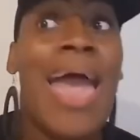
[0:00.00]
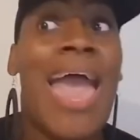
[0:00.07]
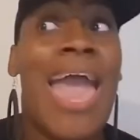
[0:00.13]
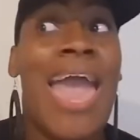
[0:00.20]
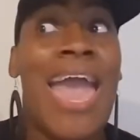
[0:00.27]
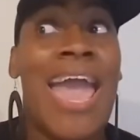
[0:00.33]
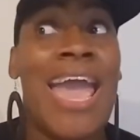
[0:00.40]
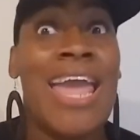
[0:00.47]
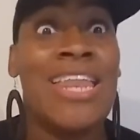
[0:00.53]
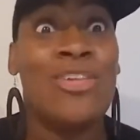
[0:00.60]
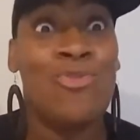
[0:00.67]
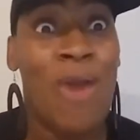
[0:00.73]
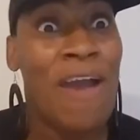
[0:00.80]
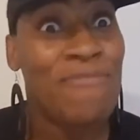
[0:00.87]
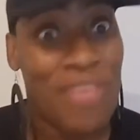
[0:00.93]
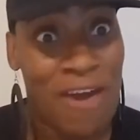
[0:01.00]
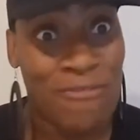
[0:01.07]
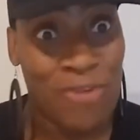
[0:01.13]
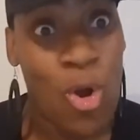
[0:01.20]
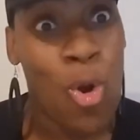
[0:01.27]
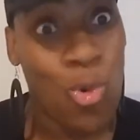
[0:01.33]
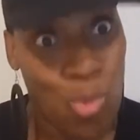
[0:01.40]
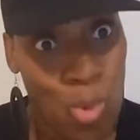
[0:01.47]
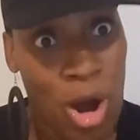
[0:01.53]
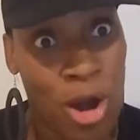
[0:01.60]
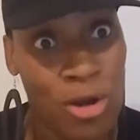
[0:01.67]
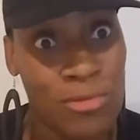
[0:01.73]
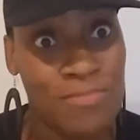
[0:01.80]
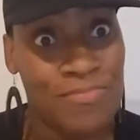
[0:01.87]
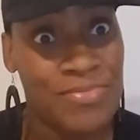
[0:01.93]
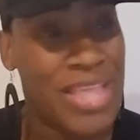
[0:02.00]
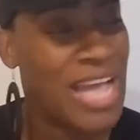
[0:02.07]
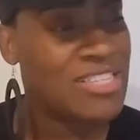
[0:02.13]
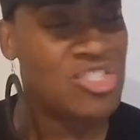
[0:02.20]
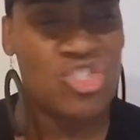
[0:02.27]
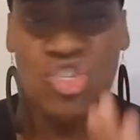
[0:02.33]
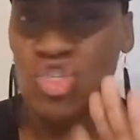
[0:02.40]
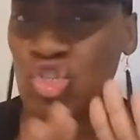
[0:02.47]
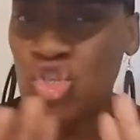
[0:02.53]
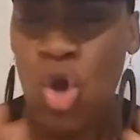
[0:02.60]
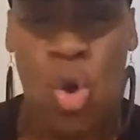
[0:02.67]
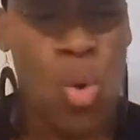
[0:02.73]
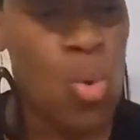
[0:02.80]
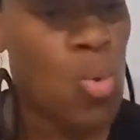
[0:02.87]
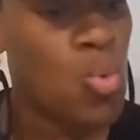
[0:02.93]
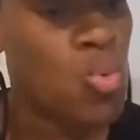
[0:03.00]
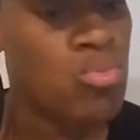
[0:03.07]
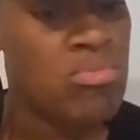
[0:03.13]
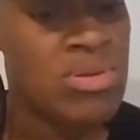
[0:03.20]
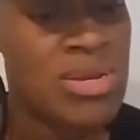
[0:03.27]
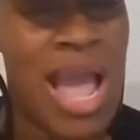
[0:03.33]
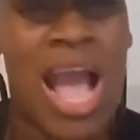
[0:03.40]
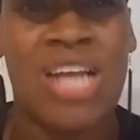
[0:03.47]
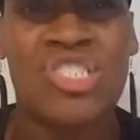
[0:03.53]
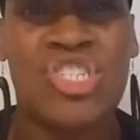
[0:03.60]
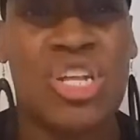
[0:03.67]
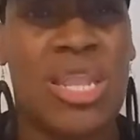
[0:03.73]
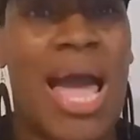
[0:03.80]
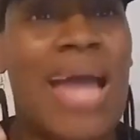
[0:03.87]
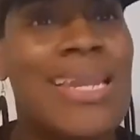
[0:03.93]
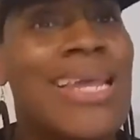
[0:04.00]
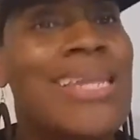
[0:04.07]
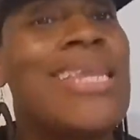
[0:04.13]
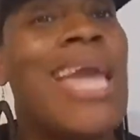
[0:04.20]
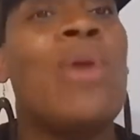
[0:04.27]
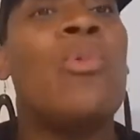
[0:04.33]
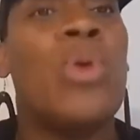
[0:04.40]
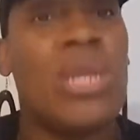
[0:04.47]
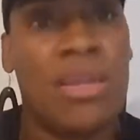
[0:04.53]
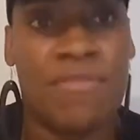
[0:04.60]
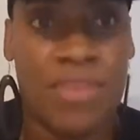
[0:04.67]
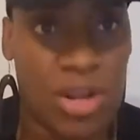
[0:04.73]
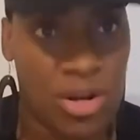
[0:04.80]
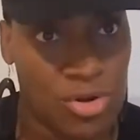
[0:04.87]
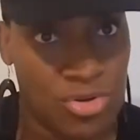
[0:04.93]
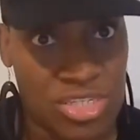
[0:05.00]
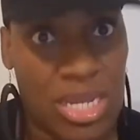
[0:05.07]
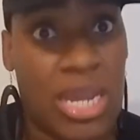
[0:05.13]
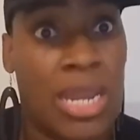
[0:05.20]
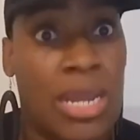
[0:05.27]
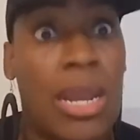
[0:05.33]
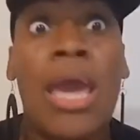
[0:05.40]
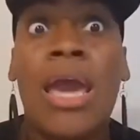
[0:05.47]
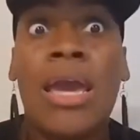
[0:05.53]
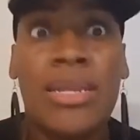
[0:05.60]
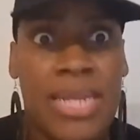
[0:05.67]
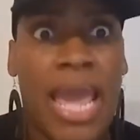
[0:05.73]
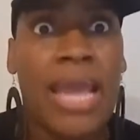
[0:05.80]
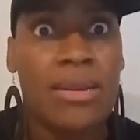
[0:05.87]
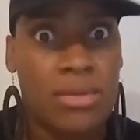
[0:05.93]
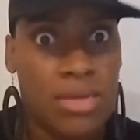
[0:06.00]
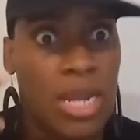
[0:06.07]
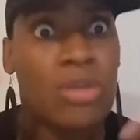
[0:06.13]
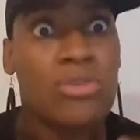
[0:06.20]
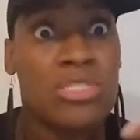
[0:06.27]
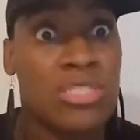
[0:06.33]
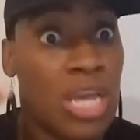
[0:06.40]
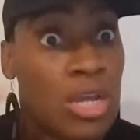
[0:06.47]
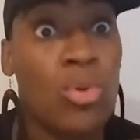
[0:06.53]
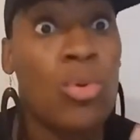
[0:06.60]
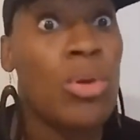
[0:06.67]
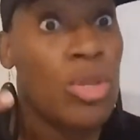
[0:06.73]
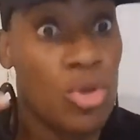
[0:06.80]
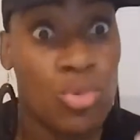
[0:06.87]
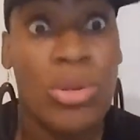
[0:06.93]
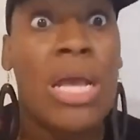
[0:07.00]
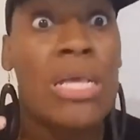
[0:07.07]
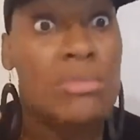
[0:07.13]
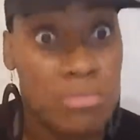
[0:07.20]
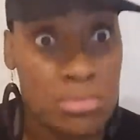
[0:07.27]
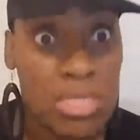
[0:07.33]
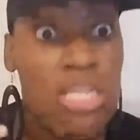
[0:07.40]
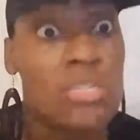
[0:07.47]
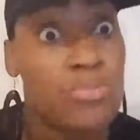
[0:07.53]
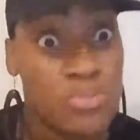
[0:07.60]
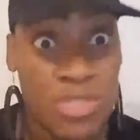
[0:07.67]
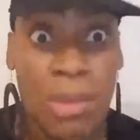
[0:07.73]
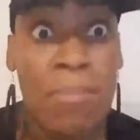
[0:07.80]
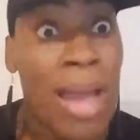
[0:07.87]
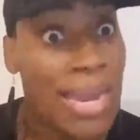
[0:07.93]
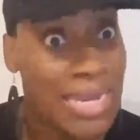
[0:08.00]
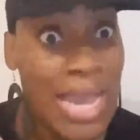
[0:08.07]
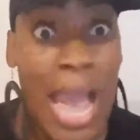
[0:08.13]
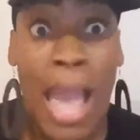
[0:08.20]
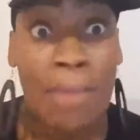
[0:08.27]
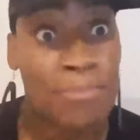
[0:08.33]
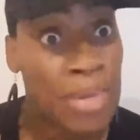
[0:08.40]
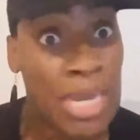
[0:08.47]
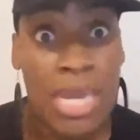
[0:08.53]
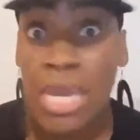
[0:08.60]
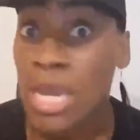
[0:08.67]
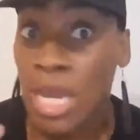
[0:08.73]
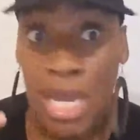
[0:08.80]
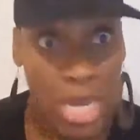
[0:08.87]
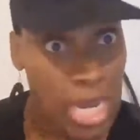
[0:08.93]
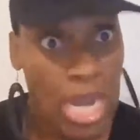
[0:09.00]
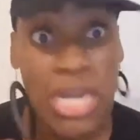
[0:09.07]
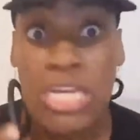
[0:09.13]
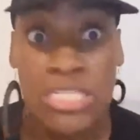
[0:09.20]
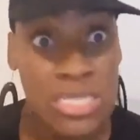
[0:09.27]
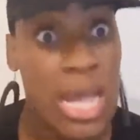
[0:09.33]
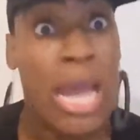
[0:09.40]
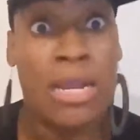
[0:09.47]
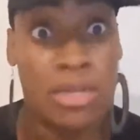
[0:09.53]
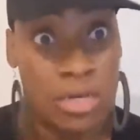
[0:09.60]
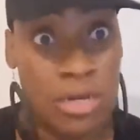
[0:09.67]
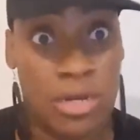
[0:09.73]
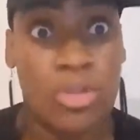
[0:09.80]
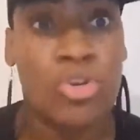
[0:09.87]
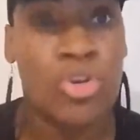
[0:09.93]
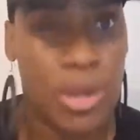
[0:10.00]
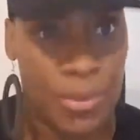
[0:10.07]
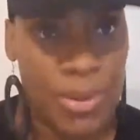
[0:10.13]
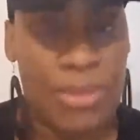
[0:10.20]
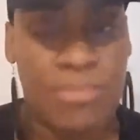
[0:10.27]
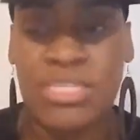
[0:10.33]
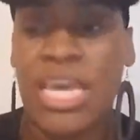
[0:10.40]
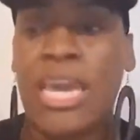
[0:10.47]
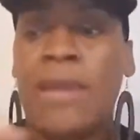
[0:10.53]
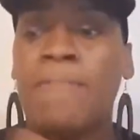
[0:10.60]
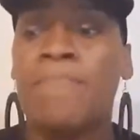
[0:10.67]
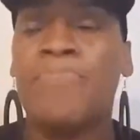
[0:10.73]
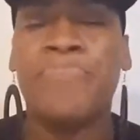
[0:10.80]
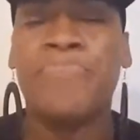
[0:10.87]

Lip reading: and you have to have a code word that's just so nonchalant that they wouldn't even understand that they're signaling you that this somebody got me and it's not good. You get what I'm saying?